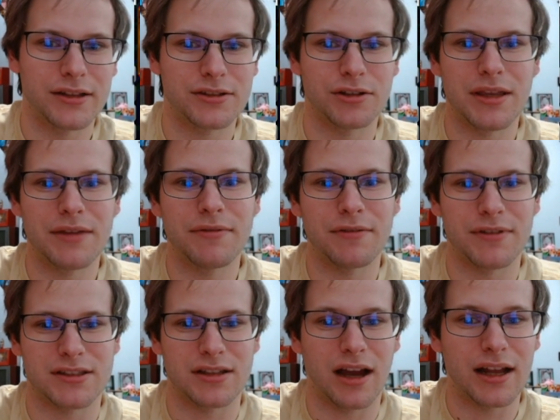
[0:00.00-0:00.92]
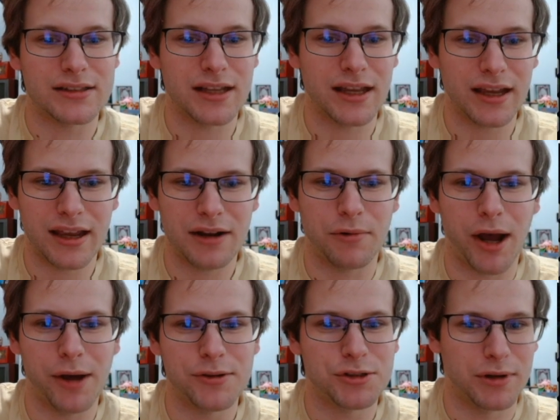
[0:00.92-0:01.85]
So even if it's not Sangan,
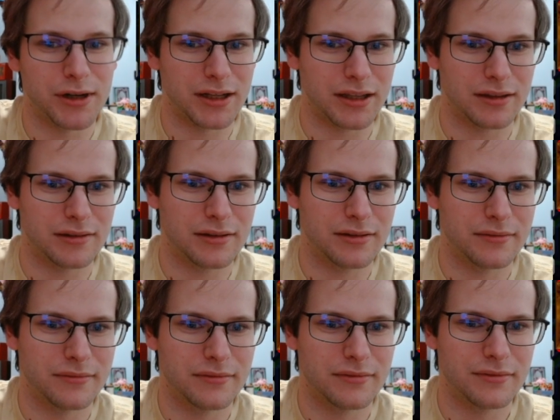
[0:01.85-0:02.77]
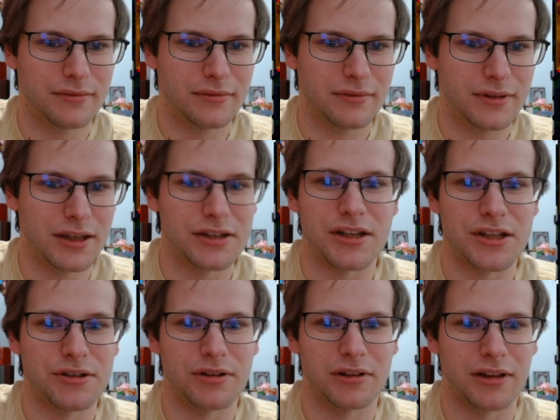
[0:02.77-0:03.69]
why would you want to
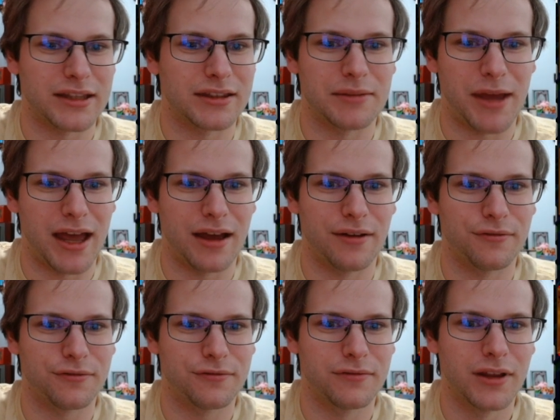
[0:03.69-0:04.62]
continue to let them have,